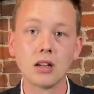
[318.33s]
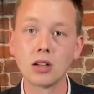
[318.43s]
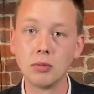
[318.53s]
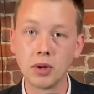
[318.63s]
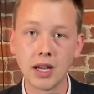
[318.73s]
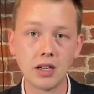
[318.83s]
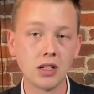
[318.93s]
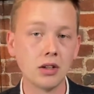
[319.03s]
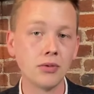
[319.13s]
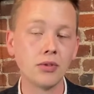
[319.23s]

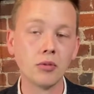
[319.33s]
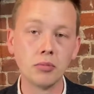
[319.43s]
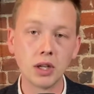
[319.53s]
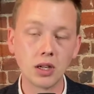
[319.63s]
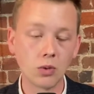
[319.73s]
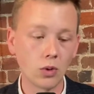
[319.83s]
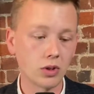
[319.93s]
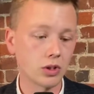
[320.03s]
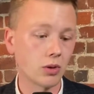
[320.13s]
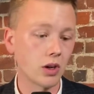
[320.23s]
competitive bidding wars
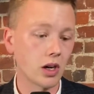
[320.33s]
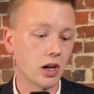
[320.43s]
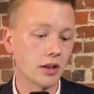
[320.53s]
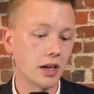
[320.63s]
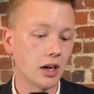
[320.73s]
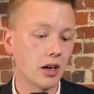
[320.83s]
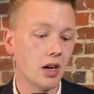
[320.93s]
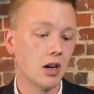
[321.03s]
going on there.